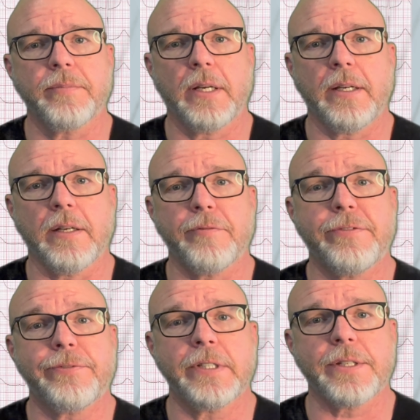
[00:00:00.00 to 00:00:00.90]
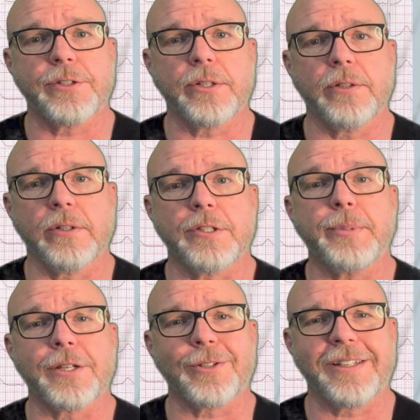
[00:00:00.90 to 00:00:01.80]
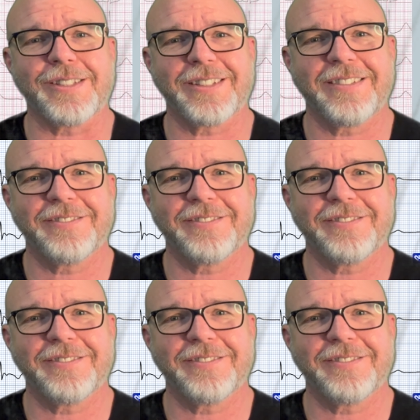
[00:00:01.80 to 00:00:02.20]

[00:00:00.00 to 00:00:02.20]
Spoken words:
a physician or a specialist.